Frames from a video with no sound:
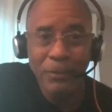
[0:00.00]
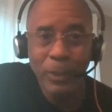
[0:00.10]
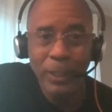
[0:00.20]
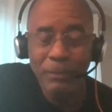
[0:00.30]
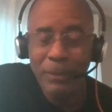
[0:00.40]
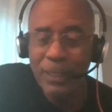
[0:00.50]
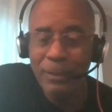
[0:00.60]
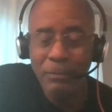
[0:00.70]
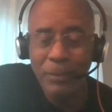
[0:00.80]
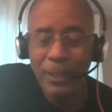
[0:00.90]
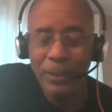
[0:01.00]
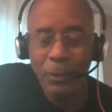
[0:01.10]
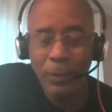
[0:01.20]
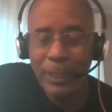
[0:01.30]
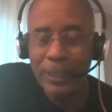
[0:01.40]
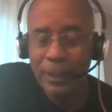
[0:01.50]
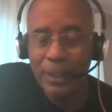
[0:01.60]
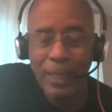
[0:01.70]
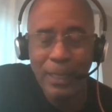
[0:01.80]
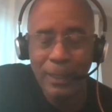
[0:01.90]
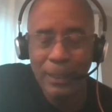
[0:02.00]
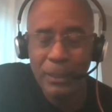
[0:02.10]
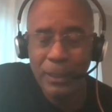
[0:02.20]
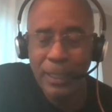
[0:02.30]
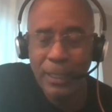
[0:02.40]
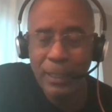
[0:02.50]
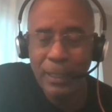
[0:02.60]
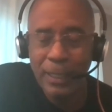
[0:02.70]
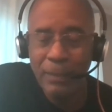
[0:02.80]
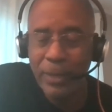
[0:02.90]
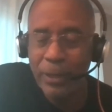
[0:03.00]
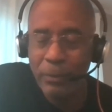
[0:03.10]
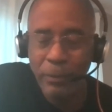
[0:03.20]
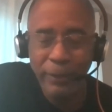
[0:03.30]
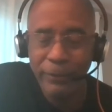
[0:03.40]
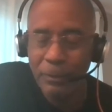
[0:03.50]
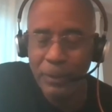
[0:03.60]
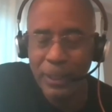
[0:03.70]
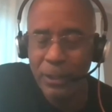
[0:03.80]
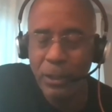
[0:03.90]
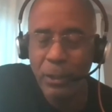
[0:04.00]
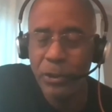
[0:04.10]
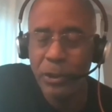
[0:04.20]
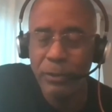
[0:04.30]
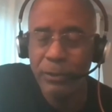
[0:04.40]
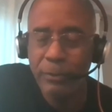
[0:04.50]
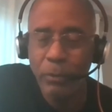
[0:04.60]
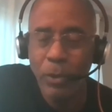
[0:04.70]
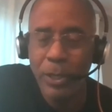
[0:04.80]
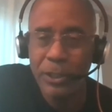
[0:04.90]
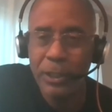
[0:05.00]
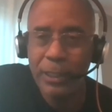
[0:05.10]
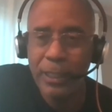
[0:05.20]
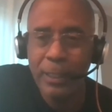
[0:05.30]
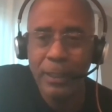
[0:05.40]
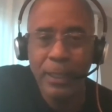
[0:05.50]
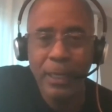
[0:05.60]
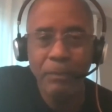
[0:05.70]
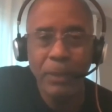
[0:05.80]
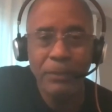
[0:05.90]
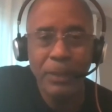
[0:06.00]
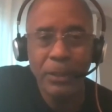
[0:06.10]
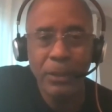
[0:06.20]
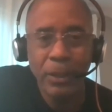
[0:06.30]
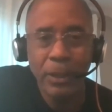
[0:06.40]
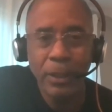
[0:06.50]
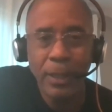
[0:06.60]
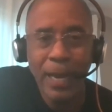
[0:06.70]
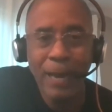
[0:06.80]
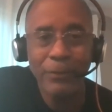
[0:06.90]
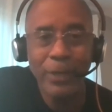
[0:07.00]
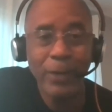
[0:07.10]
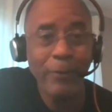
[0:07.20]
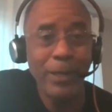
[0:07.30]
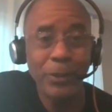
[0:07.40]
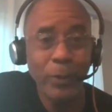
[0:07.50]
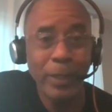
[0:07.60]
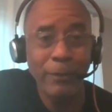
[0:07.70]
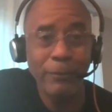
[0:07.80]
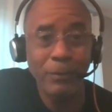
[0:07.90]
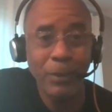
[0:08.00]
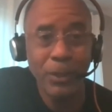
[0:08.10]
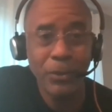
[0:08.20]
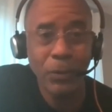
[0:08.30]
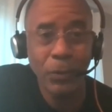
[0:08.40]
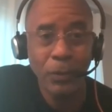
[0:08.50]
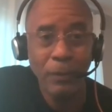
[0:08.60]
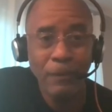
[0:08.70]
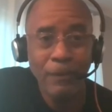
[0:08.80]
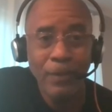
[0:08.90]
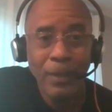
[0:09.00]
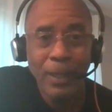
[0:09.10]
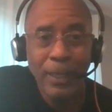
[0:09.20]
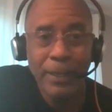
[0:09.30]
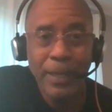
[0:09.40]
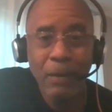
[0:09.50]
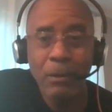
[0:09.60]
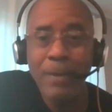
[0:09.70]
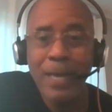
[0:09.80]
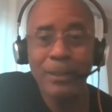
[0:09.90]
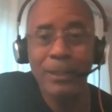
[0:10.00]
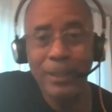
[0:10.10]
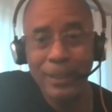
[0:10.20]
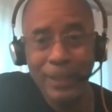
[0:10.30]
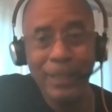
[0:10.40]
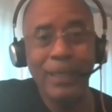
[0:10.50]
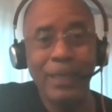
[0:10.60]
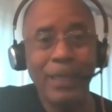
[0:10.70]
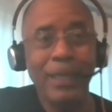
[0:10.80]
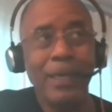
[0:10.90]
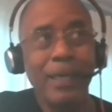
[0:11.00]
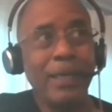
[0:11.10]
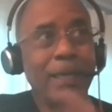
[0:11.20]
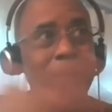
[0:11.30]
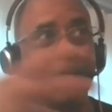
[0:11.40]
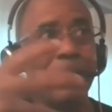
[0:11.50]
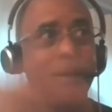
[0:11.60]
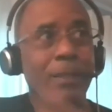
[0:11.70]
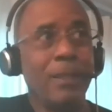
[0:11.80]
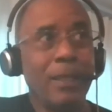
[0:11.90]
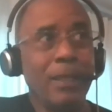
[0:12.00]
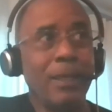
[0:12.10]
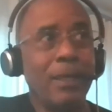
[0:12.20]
we didn't meet till we got to college, and I met her briefly, but didn't know she was from Washington, and then I bumped into her after I graduated from law school, and now I'm actually sitting in the